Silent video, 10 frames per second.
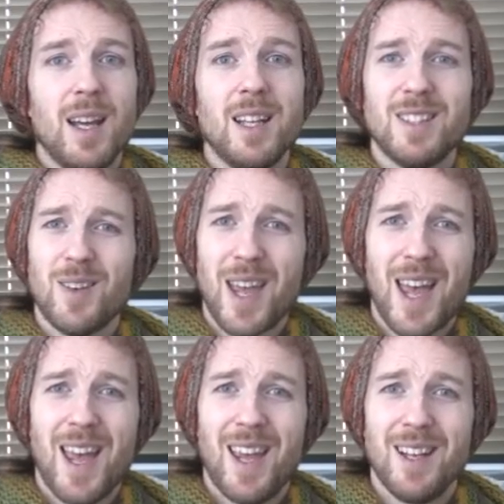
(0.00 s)
It's
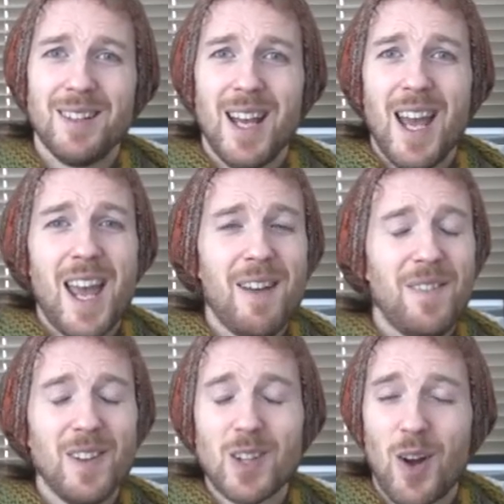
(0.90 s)
okay. It
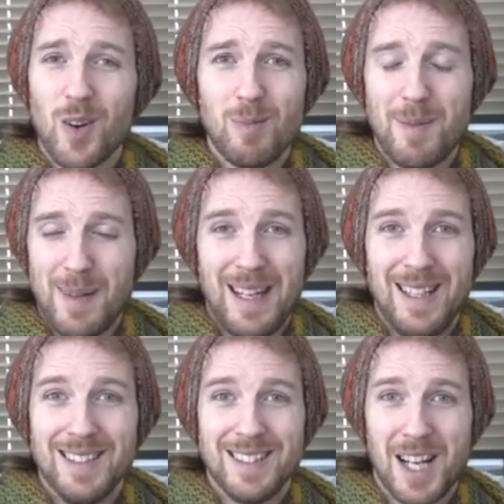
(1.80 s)
feels horribly
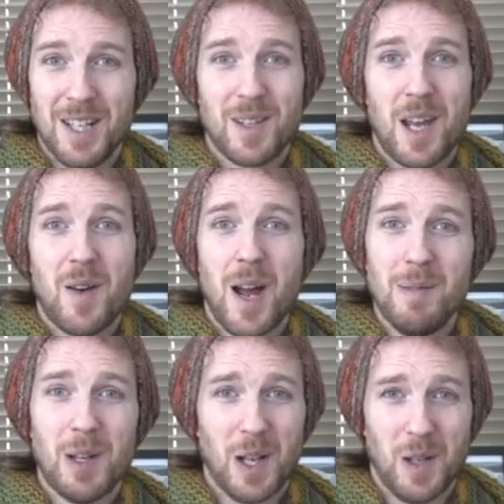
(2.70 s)
mean to kind of go,
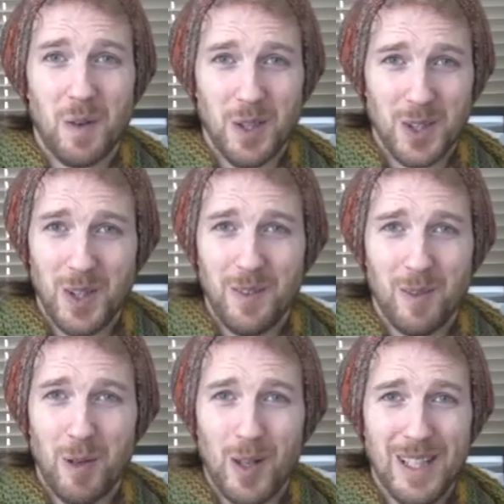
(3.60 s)
I'm not going to watch all of your
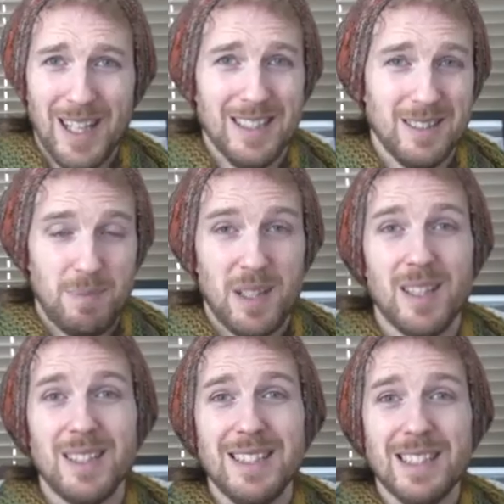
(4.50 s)
podcasts,
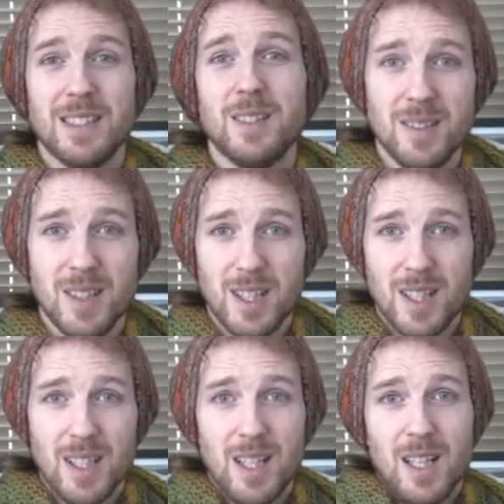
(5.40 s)
but you know,
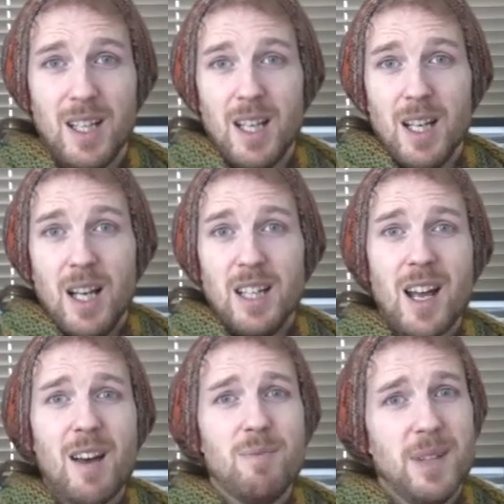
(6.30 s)
I don't
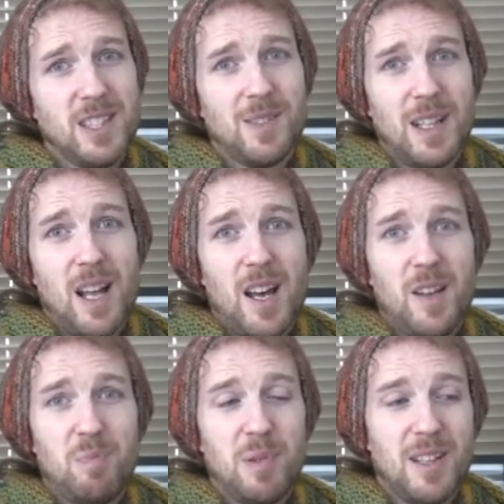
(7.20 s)
have much of a
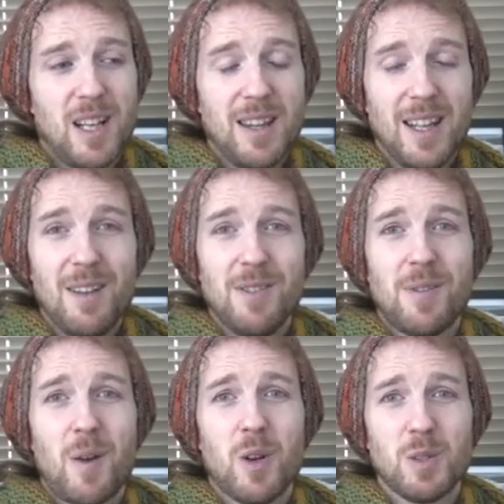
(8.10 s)
life, but I think even if
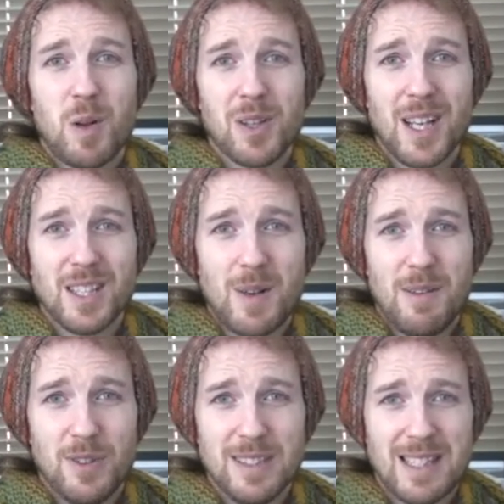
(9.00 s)
I watch podcasts
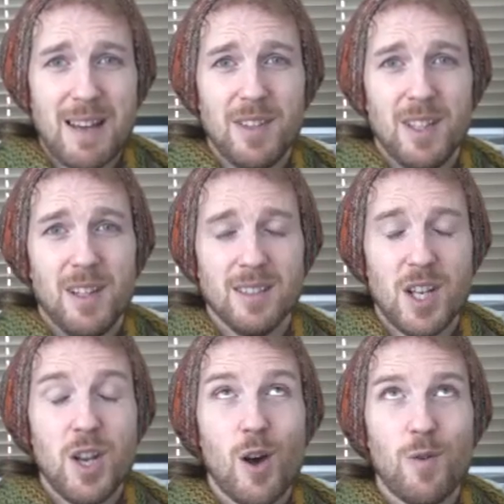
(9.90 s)
24/7, there's
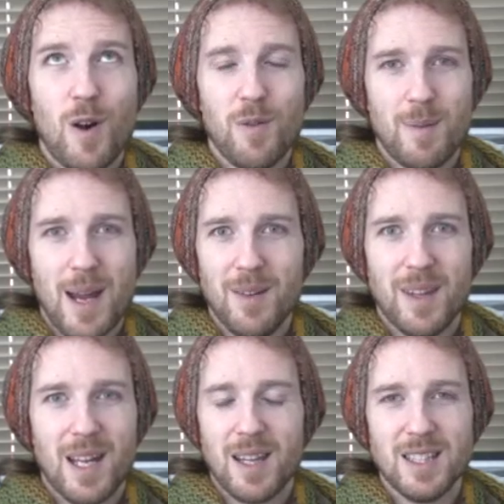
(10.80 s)
enough of them out
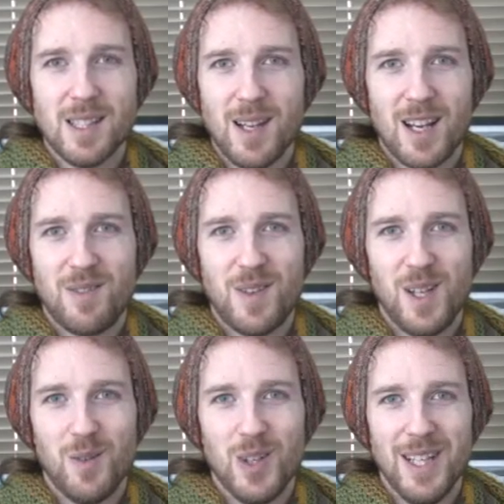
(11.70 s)
there that I don't think I could fit
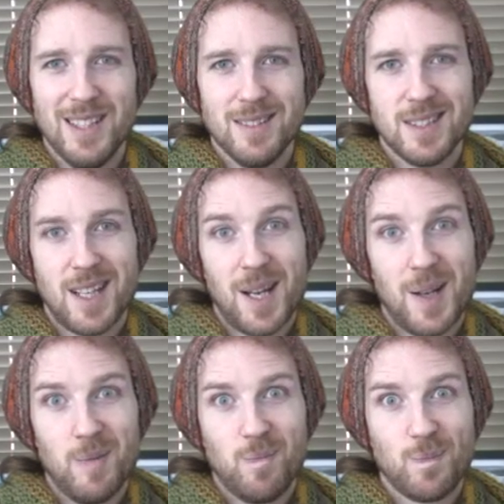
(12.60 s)
you all in,
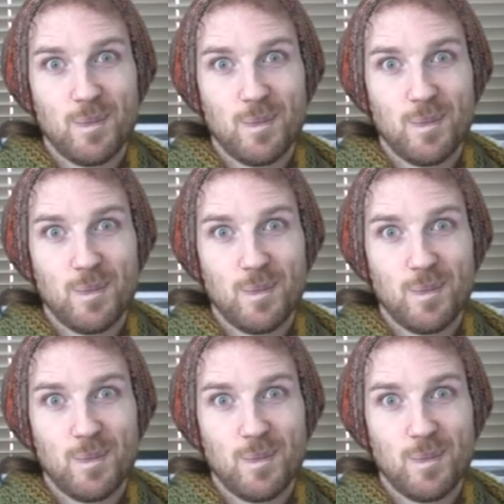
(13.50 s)
so